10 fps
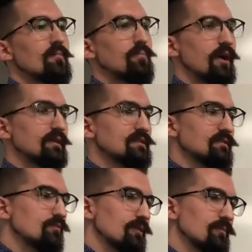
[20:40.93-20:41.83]
But
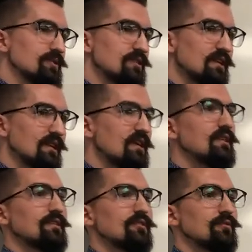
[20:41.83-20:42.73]
what a machine
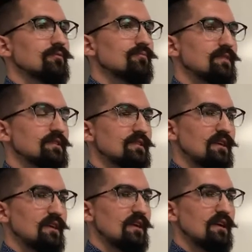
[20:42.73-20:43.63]
can't do is they
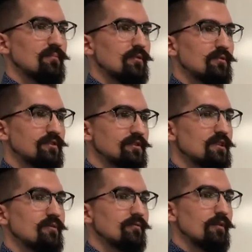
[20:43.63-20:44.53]
can't
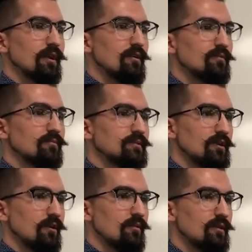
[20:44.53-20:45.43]
perceive well.
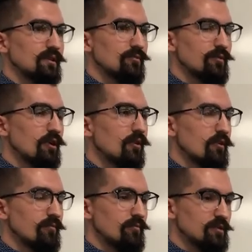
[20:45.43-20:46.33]
So it's really
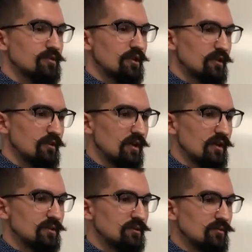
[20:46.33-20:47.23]
hard for a machine
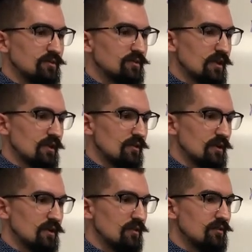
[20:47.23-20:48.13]
to see
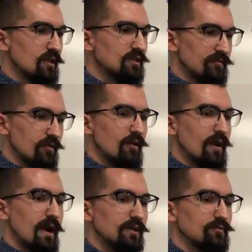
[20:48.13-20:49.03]
things for their
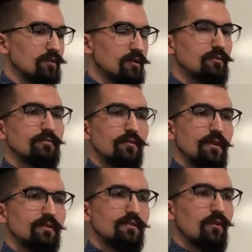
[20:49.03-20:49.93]
actual
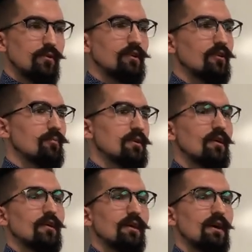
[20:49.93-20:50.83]
usefulness or to go
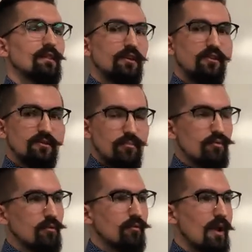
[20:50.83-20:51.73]
beyond that. Like, you have to
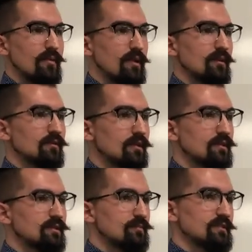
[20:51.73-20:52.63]
program it in
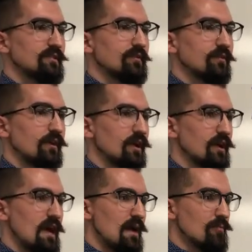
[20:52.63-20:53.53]
specifically.
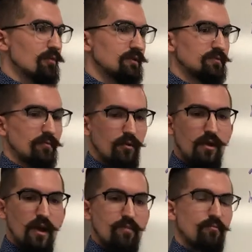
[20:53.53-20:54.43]
Hammer is for
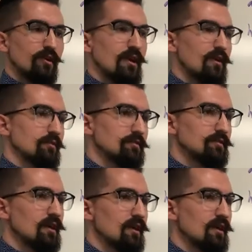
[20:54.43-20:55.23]
hammering nails.